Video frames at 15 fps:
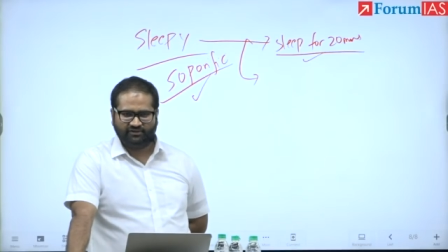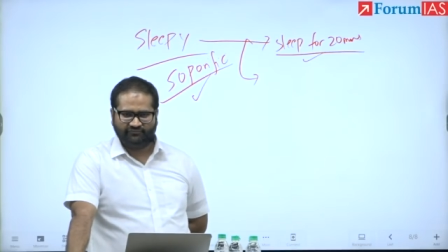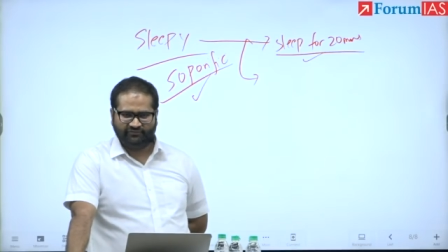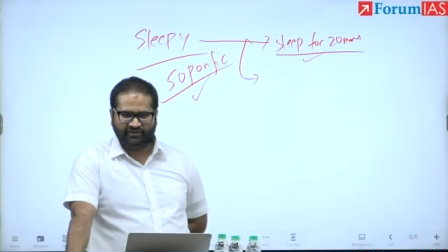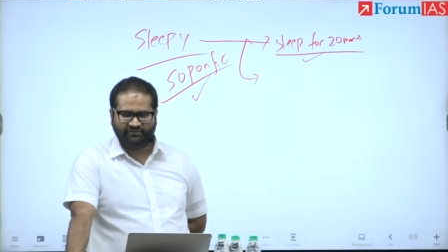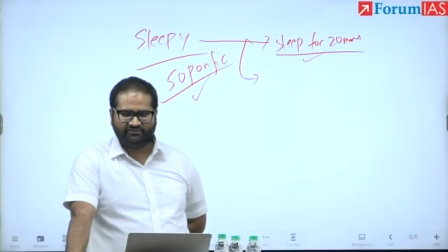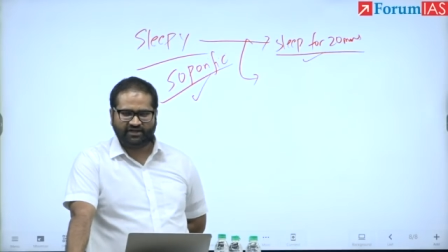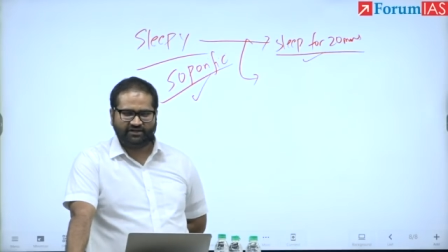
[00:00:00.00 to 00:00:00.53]
We
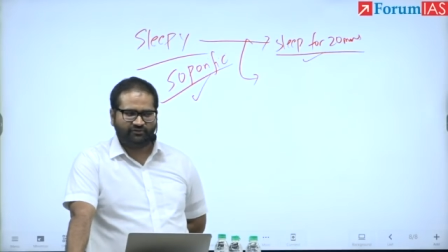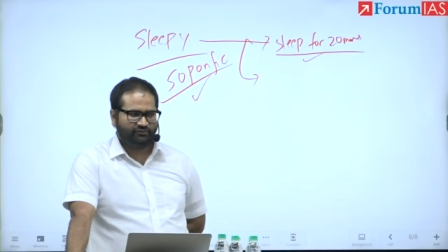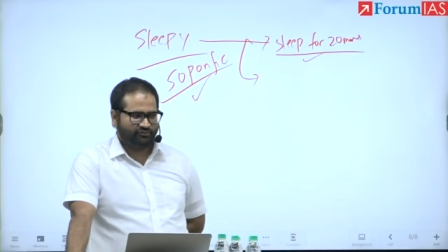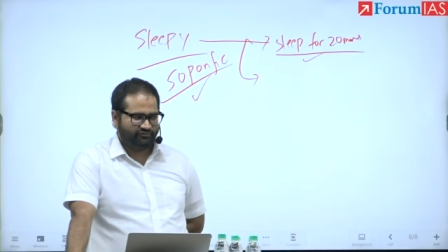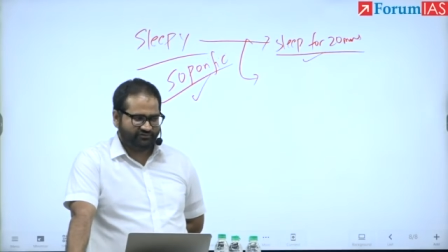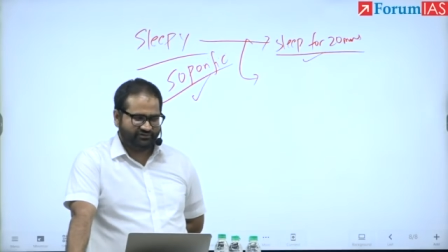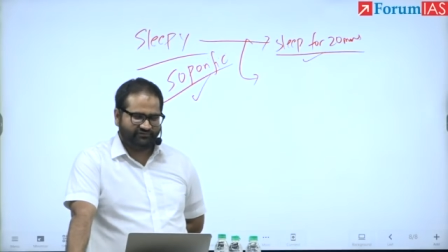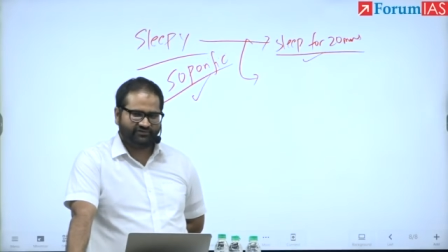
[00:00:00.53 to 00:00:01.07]
are trying to
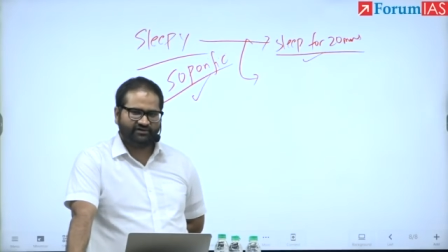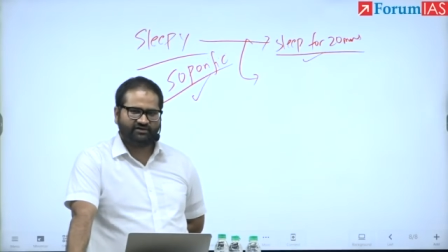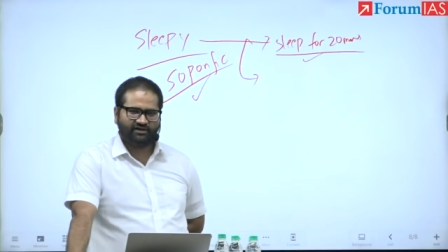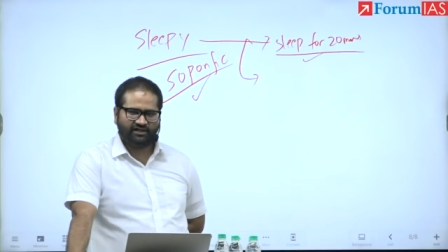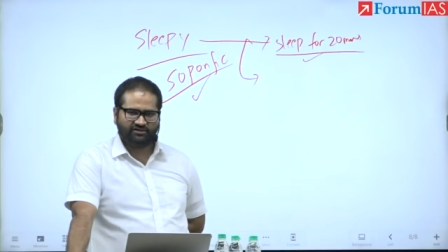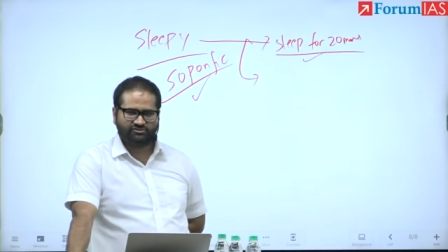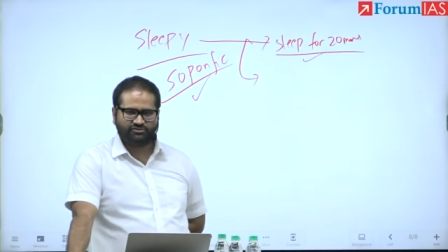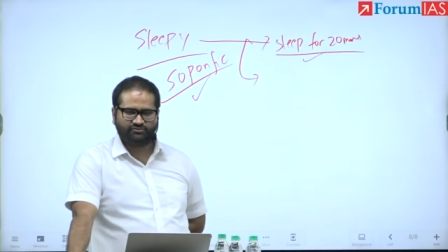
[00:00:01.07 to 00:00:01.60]
use different
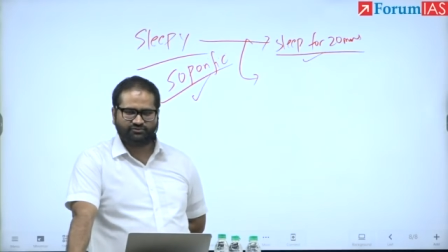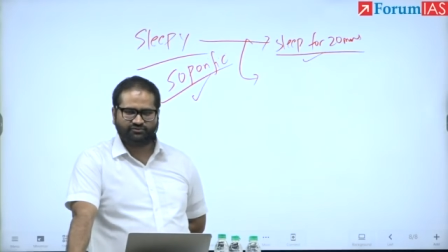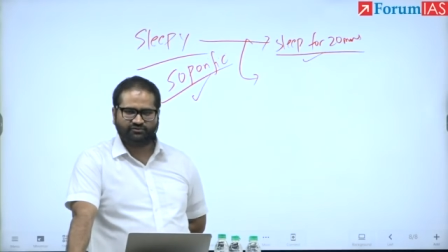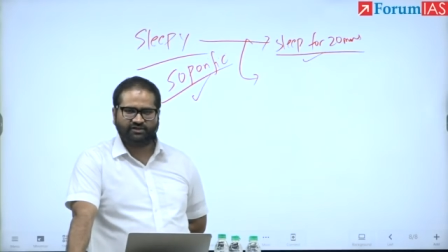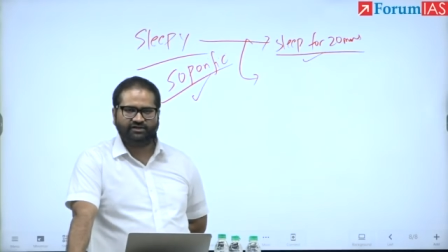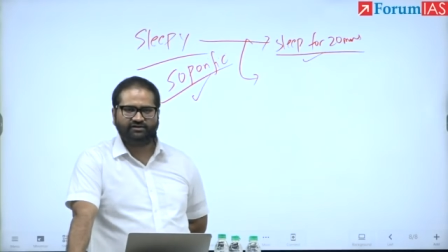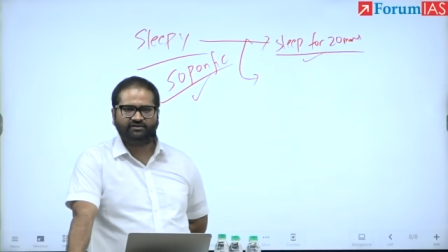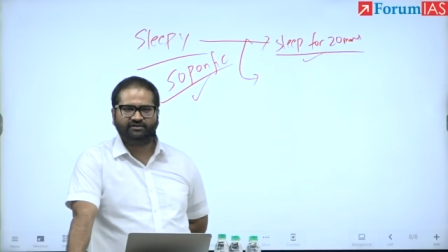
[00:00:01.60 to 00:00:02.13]
classrooms so
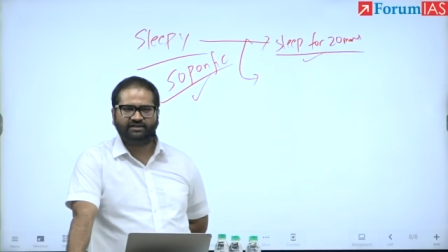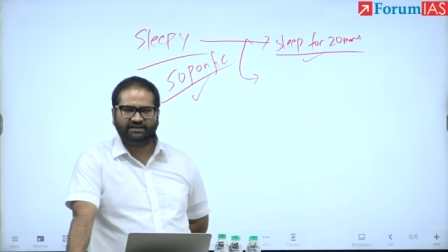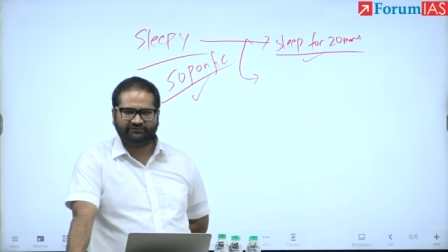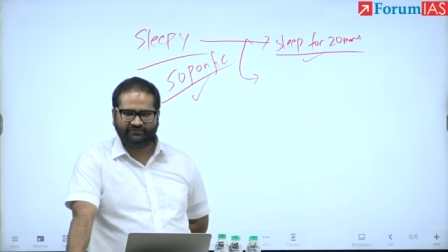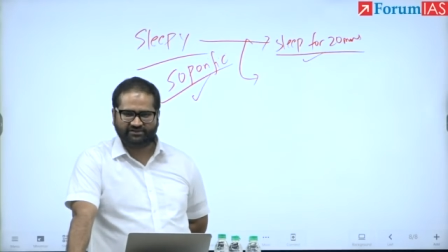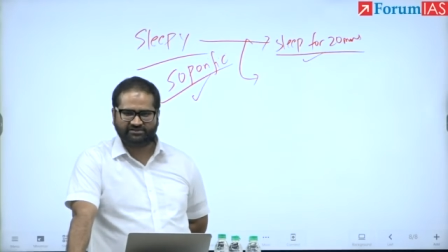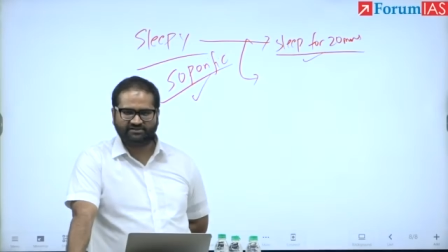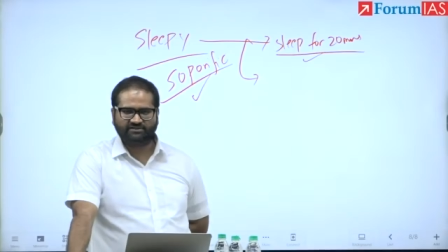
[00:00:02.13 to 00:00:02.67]
that
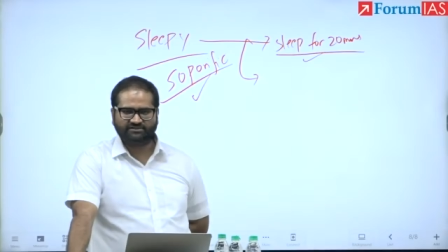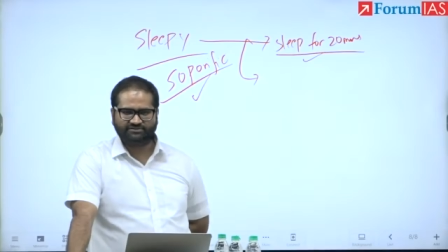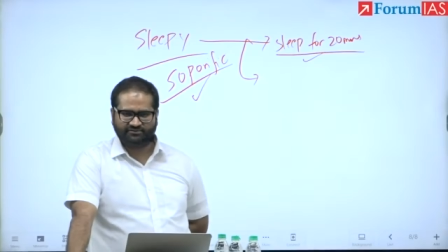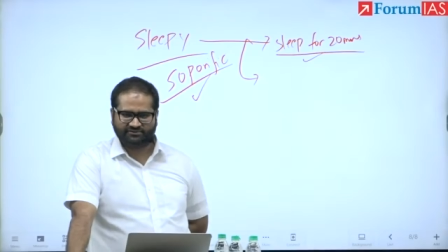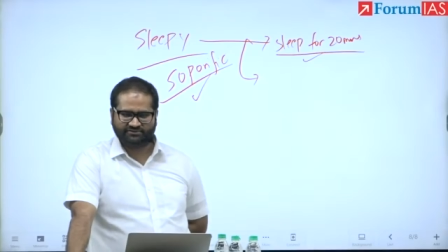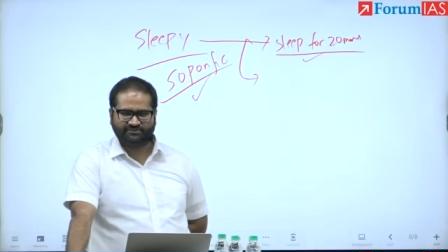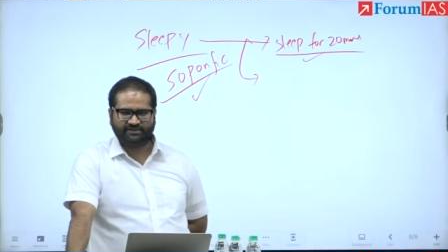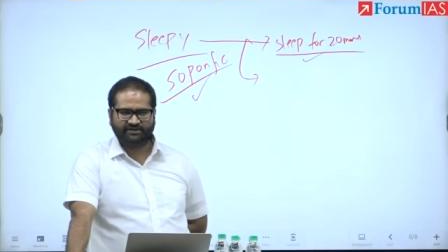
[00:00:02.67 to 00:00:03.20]
infection does
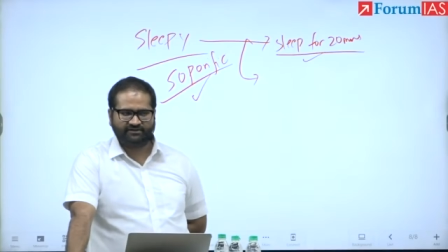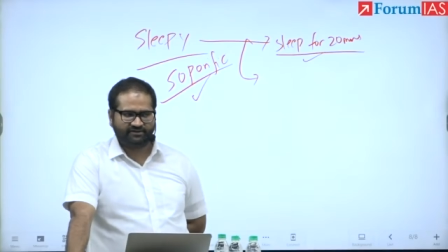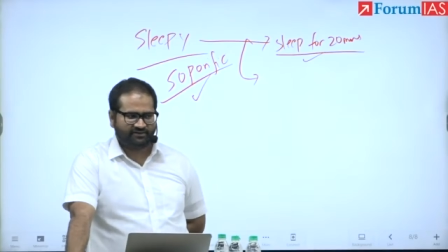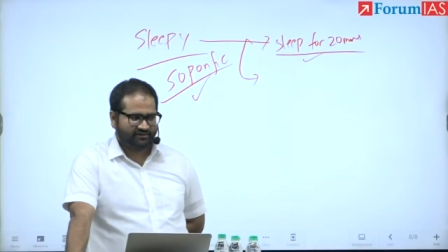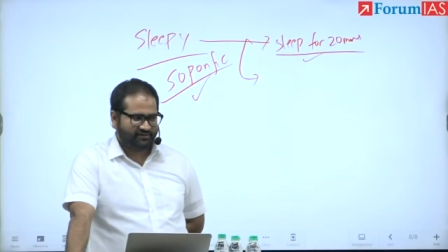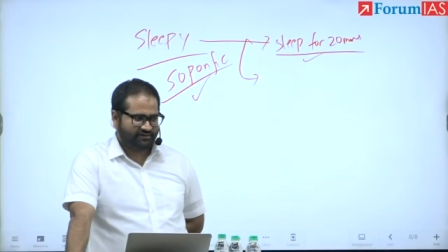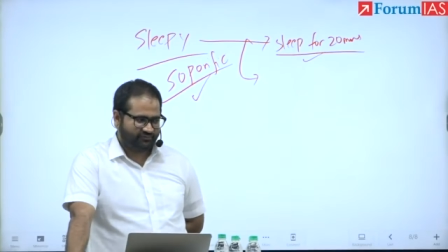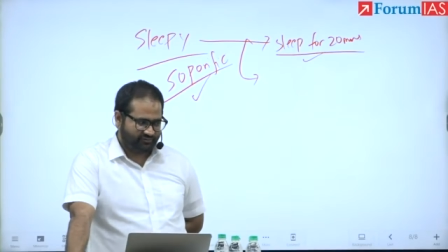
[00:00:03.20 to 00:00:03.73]
not spread
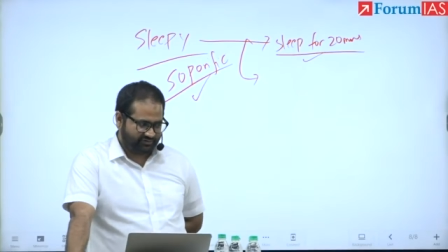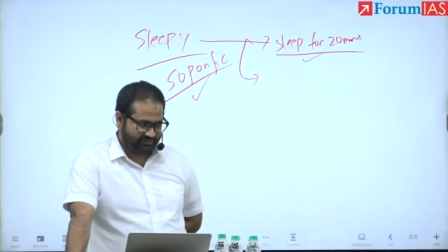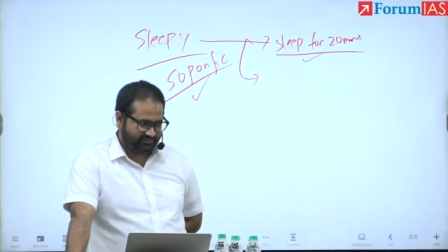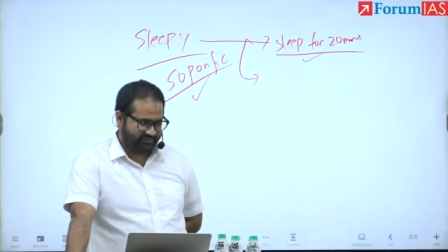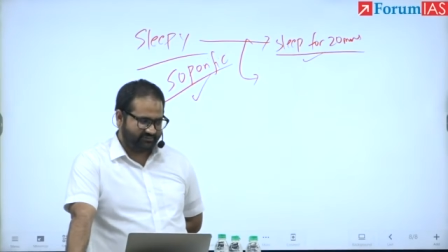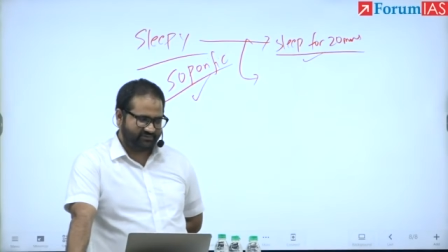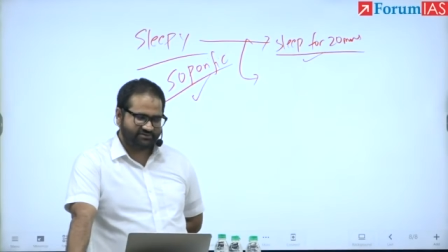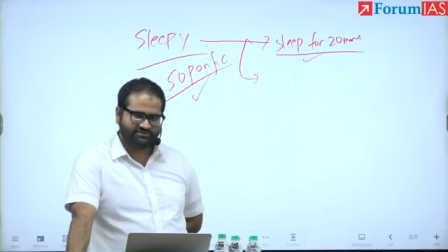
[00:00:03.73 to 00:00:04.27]
to other
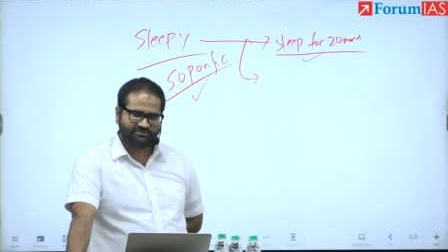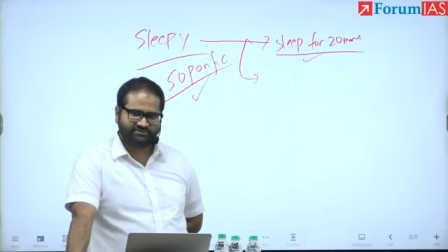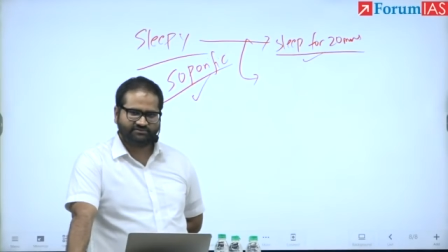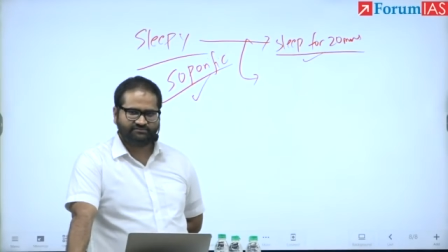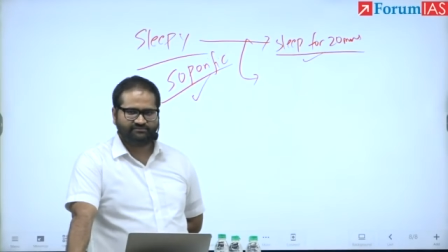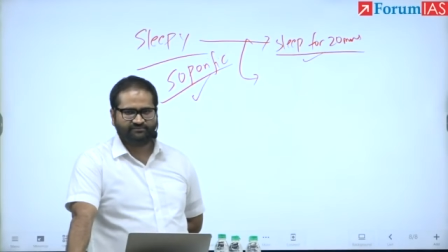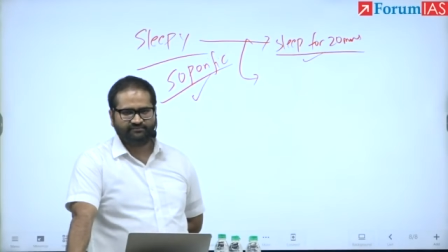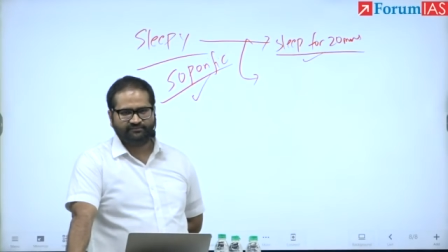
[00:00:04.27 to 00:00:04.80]
members
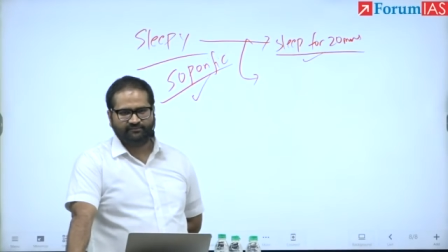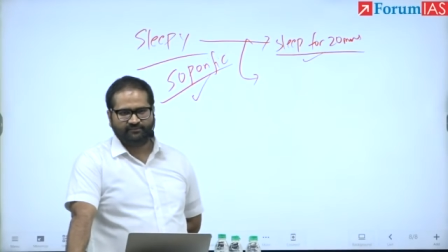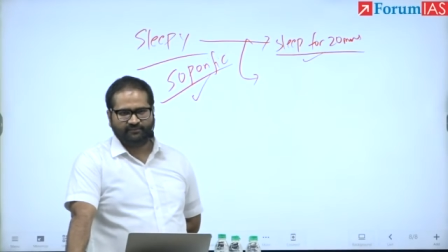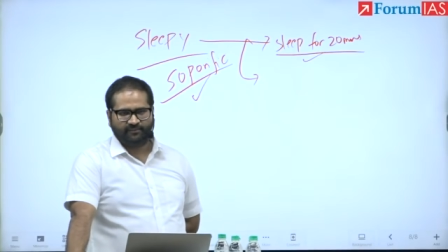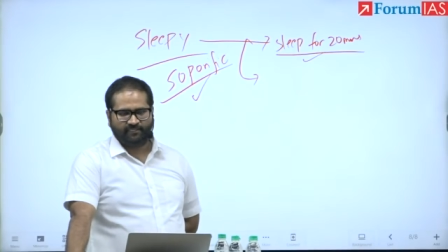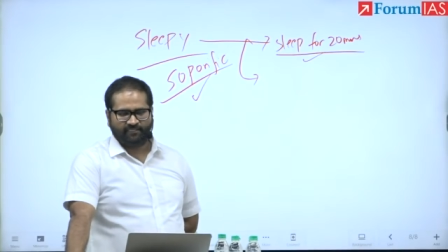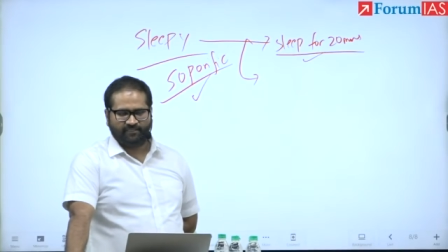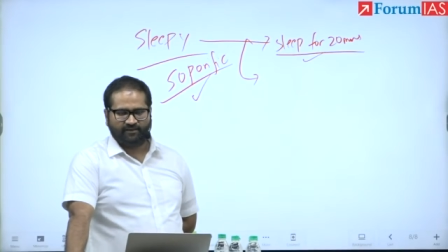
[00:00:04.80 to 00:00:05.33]

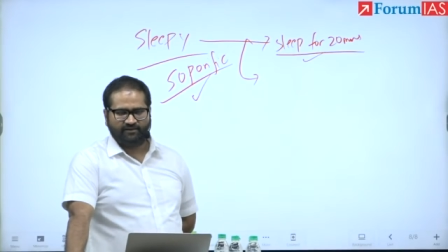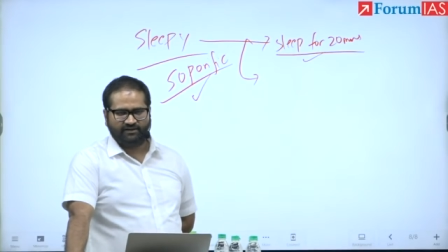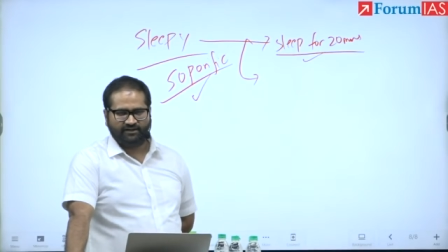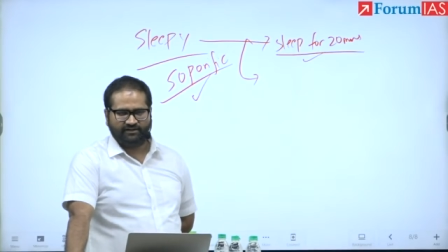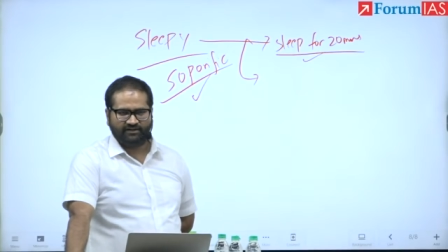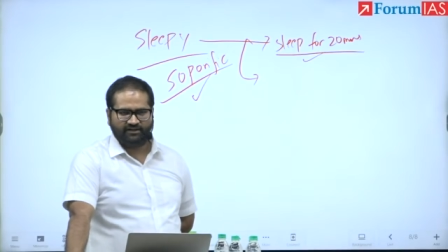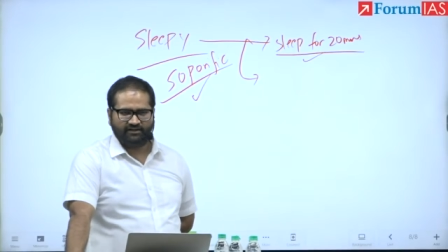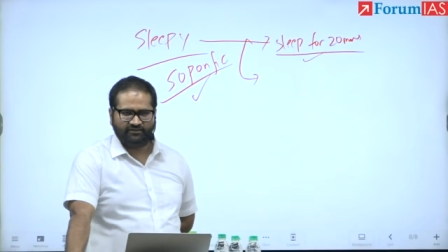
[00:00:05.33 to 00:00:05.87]
all
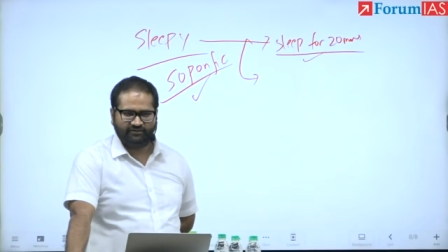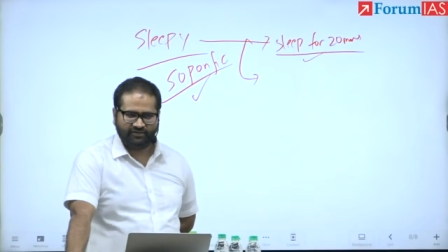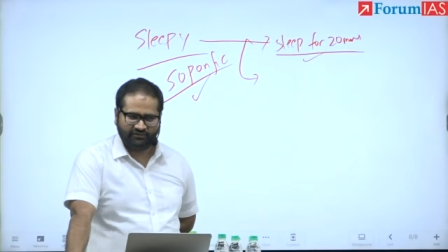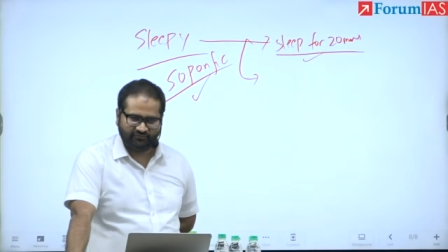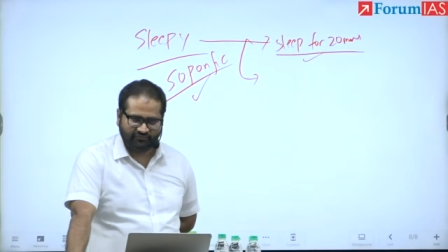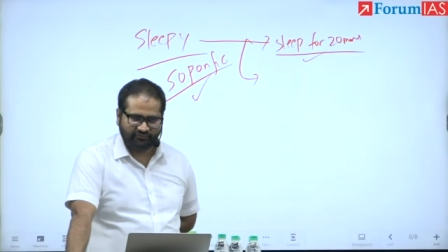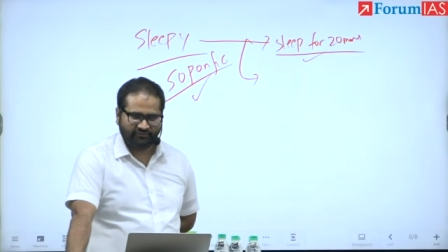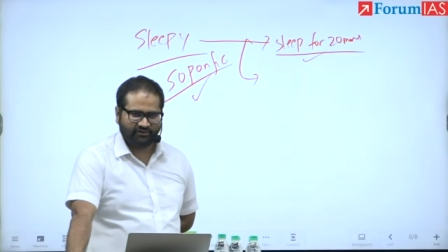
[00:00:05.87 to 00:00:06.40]
right, and
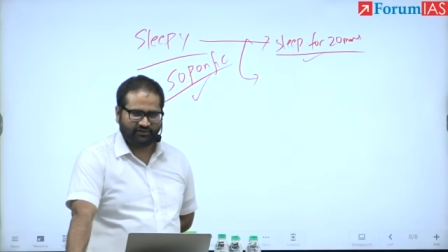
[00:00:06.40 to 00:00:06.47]
therefore